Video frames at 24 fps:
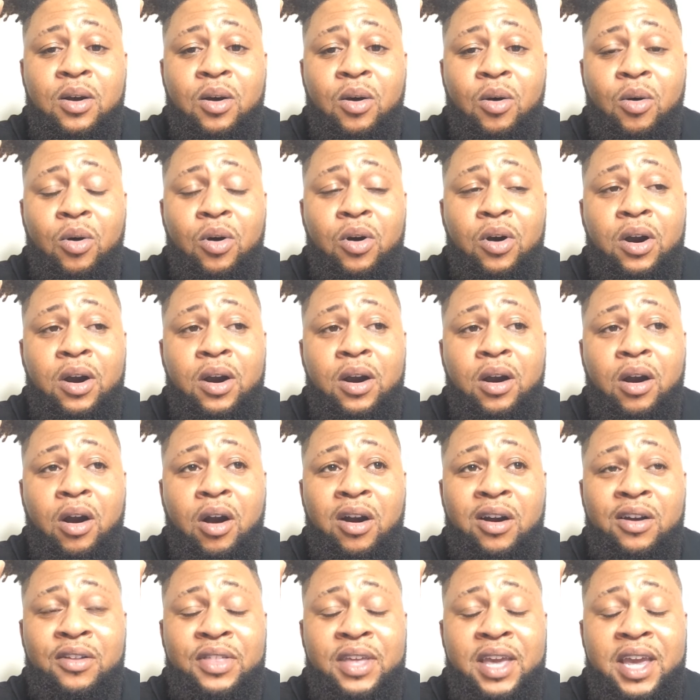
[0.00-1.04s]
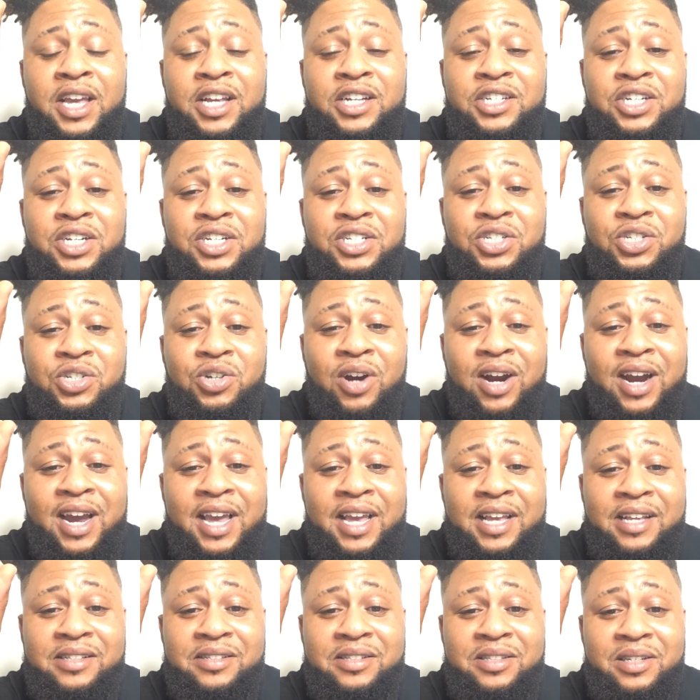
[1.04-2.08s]
Or are they just
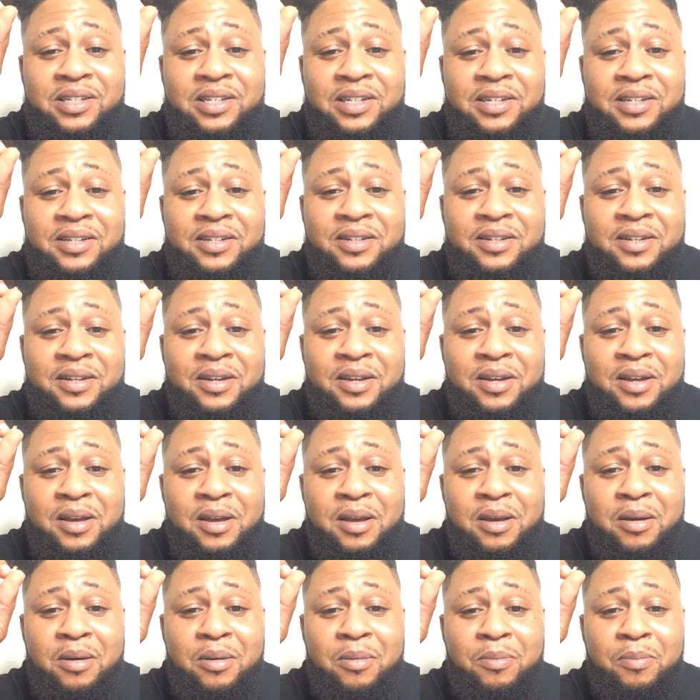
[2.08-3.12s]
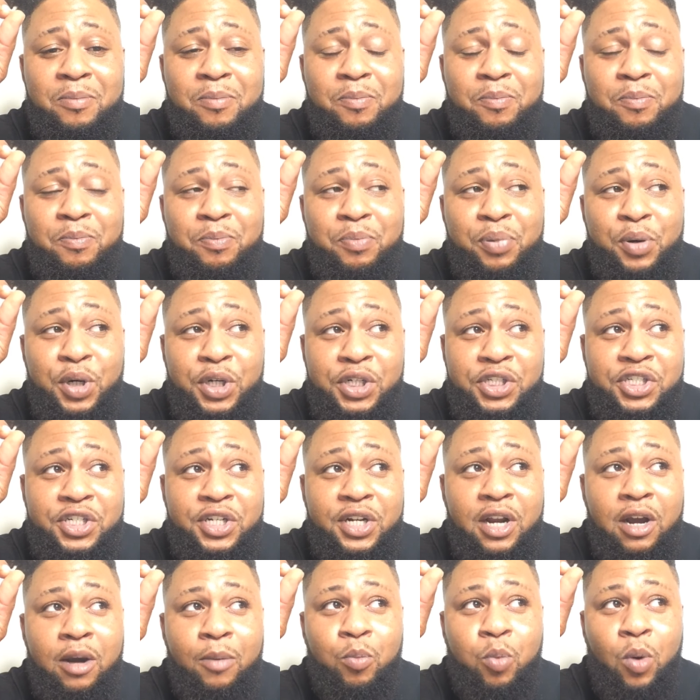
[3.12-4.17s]
trying to push
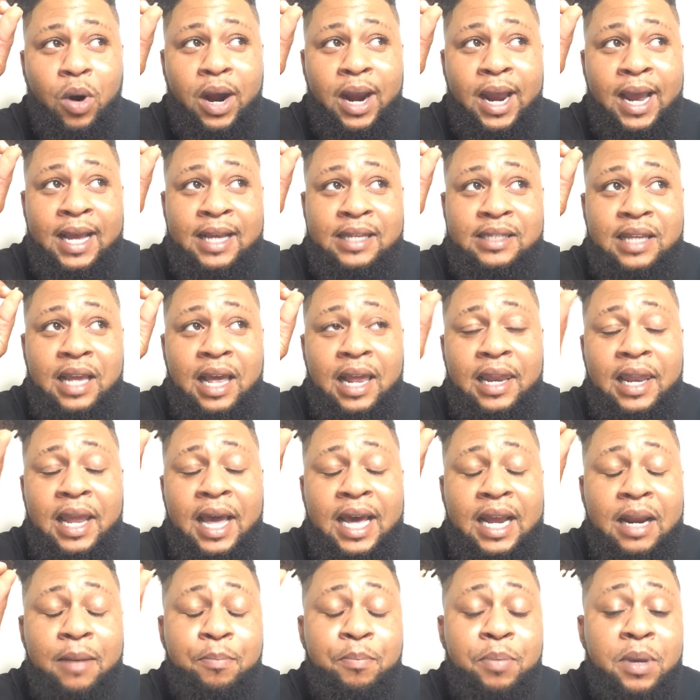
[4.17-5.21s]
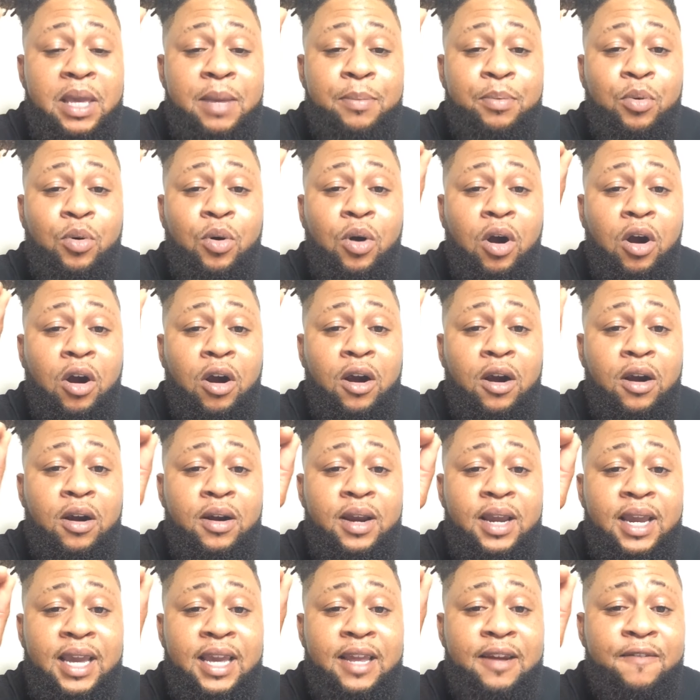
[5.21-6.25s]
it up, whereas a lot of people are
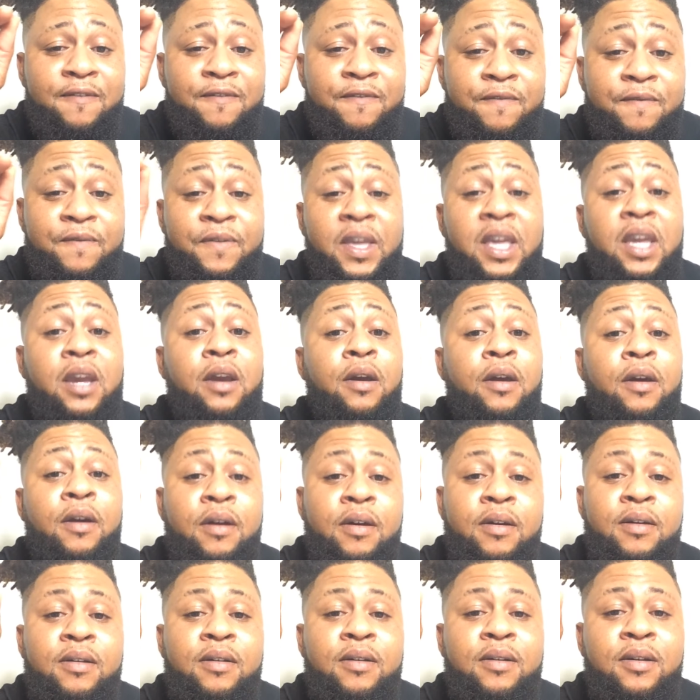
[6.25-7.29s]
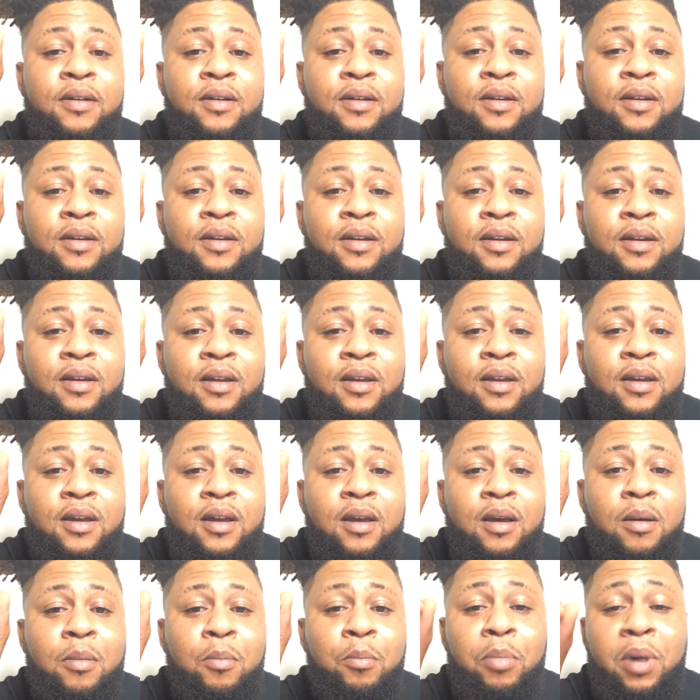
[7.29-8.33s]
in fear?
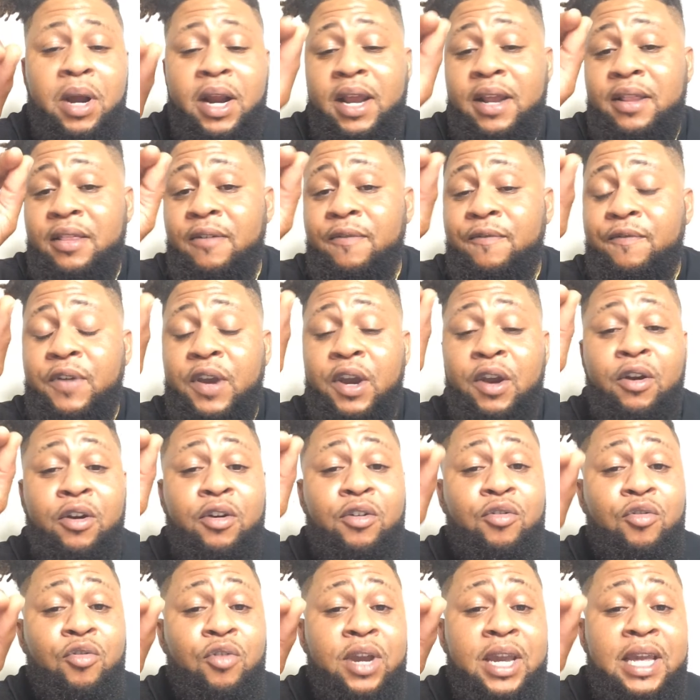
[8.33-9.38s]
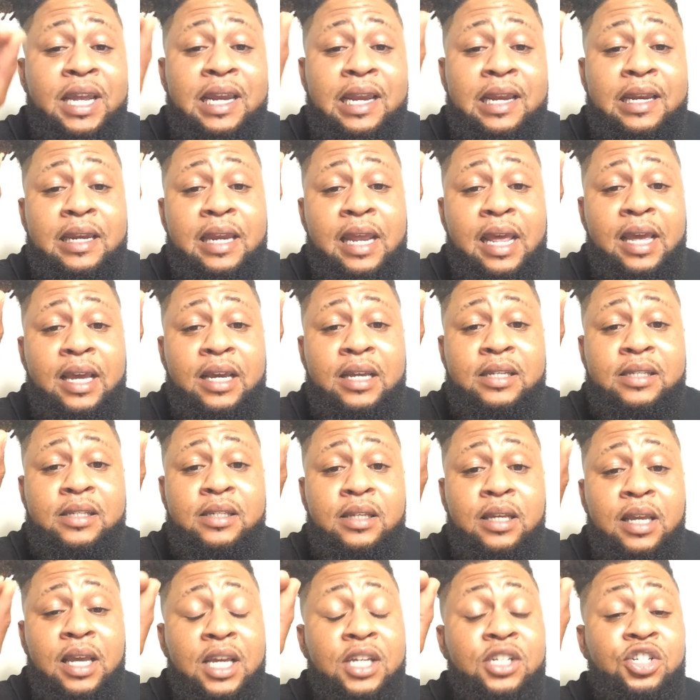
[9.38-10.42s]
But in the fear and greed
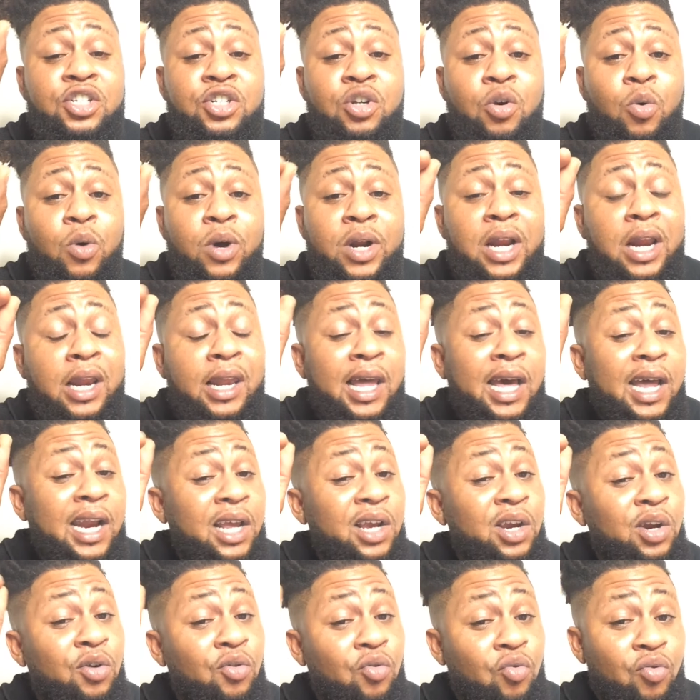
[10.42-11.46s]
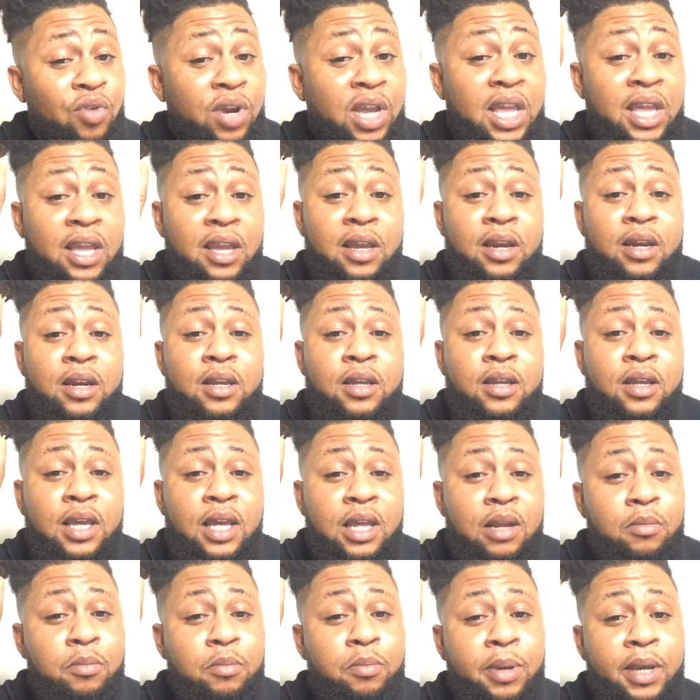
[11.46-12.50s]
index, it's showing a lot of greed
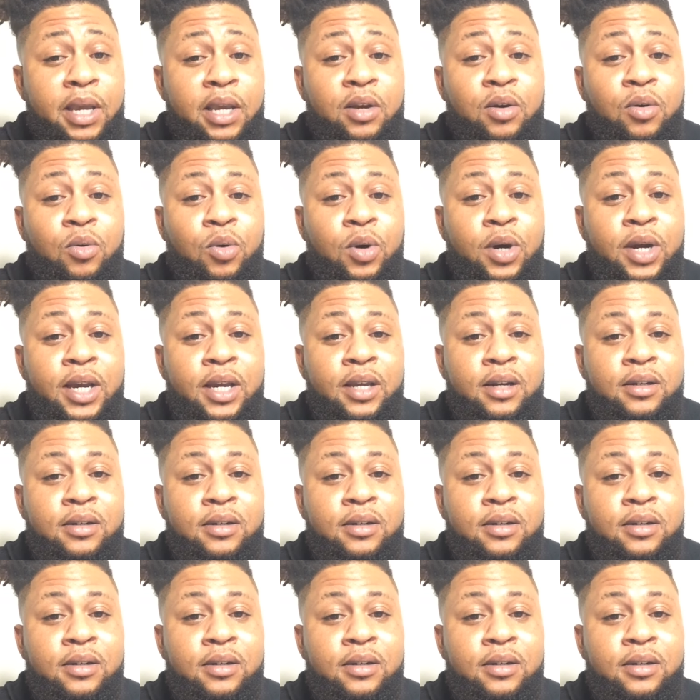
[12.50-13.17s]
in Bitcoin.